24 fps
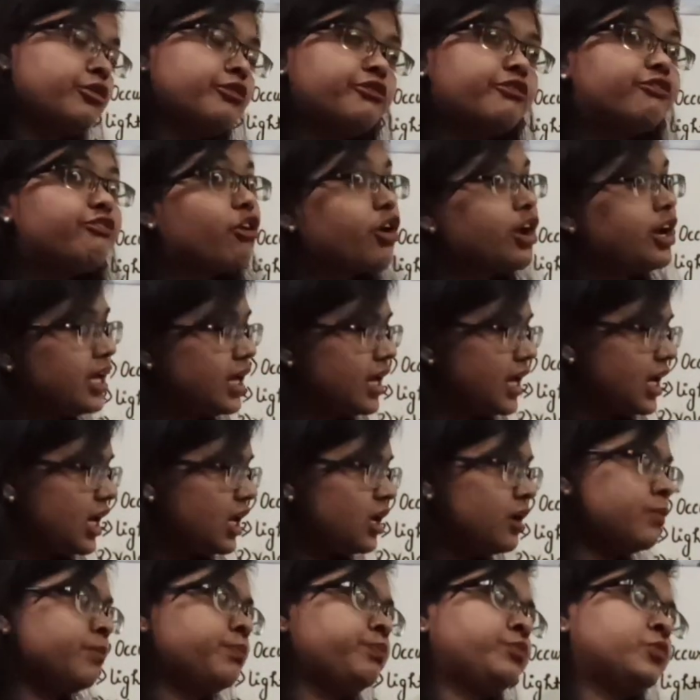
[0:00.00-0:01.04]
For
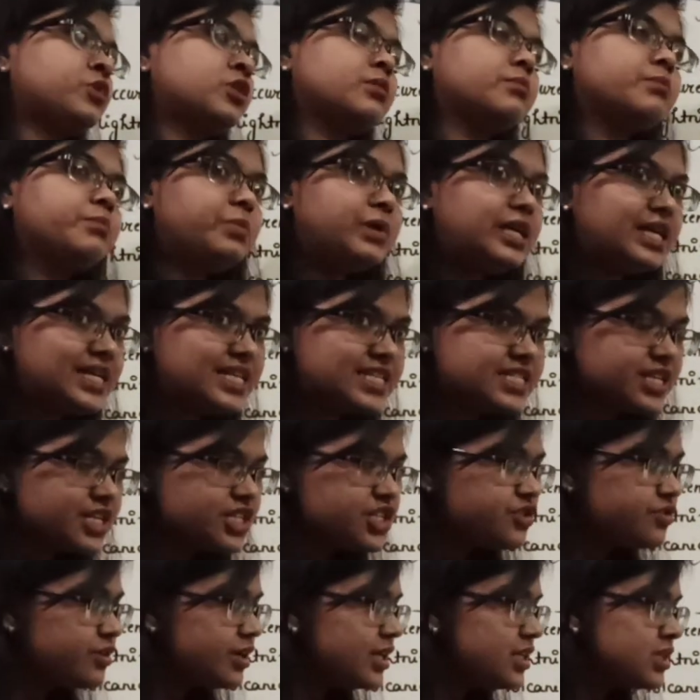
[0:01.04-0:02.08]
A, B is
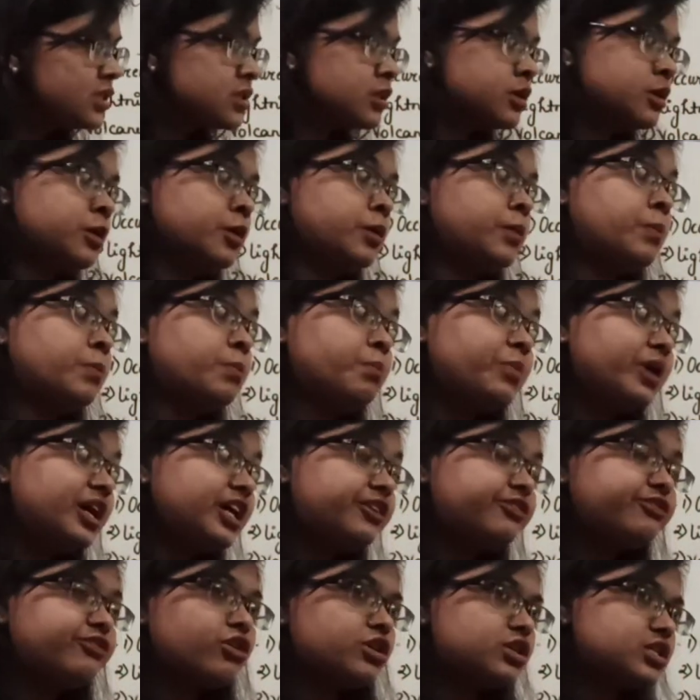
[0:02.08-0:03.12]
at rest, but
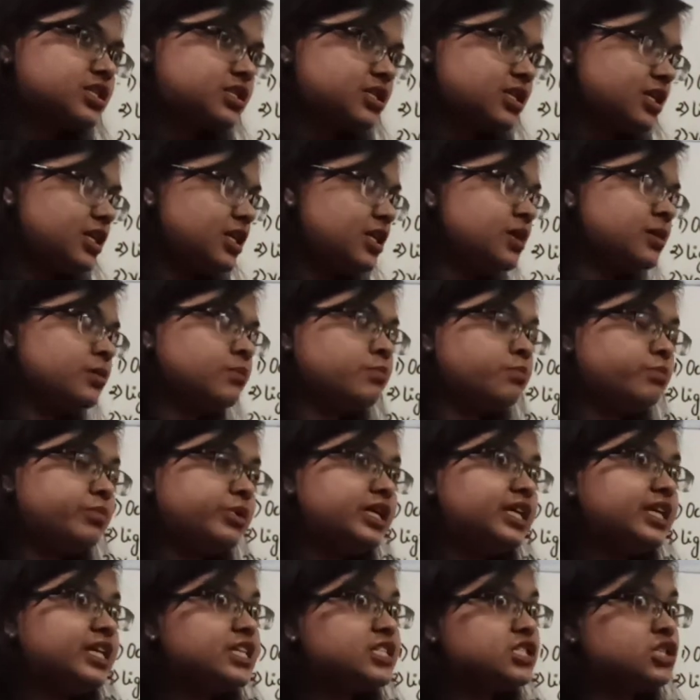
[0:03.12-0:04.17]
for C,
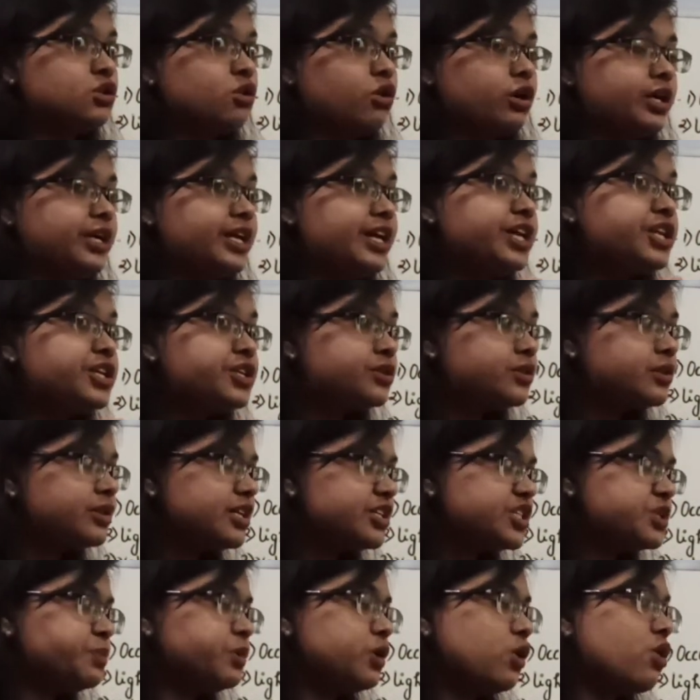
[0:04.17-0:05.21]
B is not at
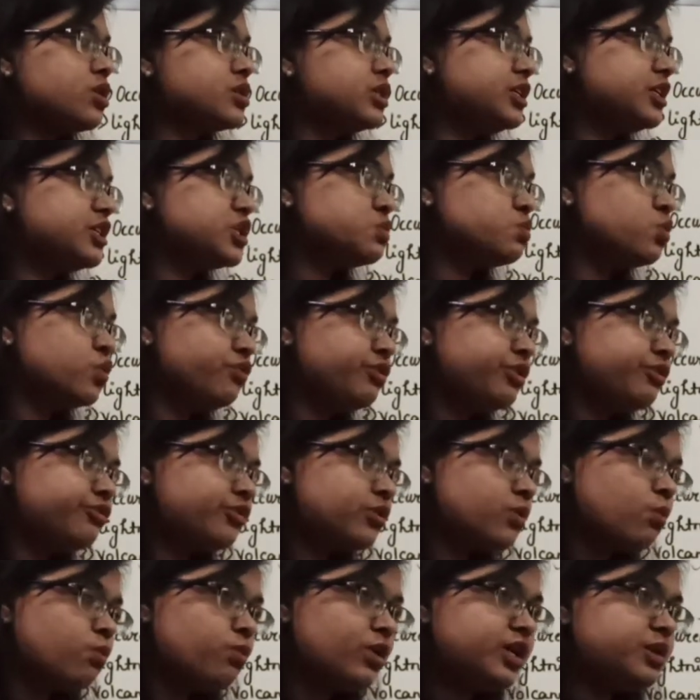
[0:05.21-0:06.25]
rest because it is moving
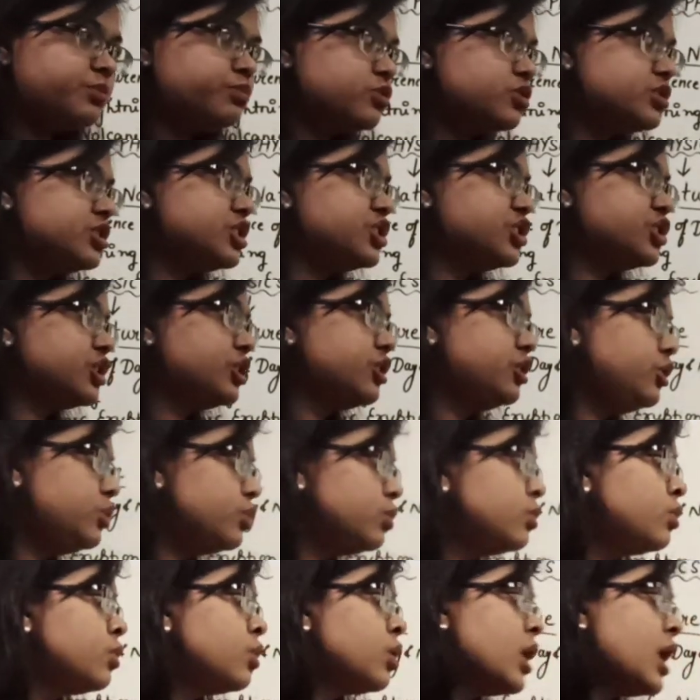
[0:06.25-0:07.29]
from one position
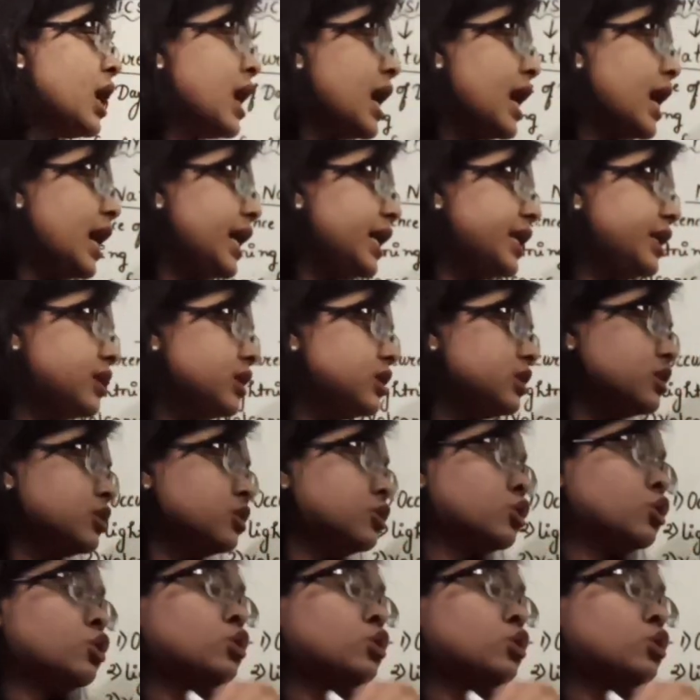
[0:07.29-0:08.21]
to another.